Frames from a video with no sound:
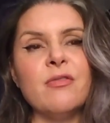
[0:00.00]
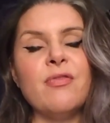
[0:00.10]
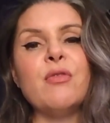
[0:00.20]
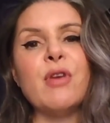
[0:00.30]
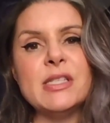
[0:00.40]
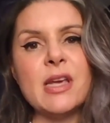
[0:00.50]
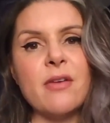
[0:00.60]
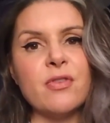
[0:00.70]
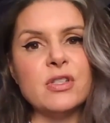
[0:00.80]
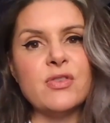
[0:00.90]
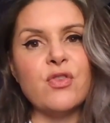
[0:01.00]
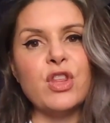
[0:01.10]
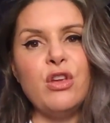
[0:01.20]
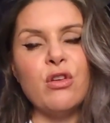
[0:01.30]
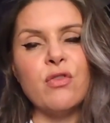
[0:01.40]
fundraising efforts for
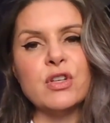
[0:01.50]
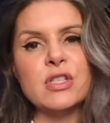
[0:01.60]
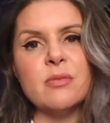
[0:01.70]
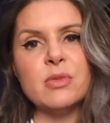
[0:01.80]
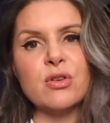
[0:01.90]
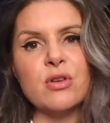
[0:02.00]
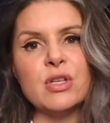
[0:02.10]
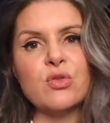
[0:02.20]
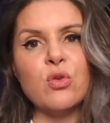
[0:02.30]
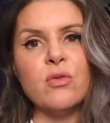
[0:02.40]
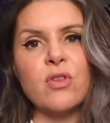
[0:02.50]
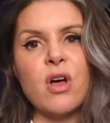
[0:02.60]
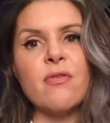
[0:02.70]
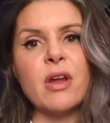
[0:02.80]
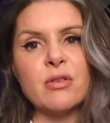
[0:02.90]
the University of Missouri School of
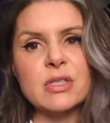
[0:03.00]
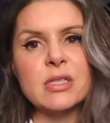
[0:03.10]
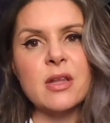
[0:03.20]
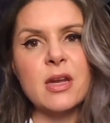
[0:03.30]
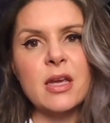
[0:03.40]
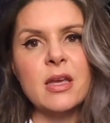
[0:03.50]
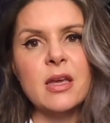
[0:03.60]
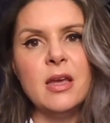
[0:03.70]
Law Veterans Clinic.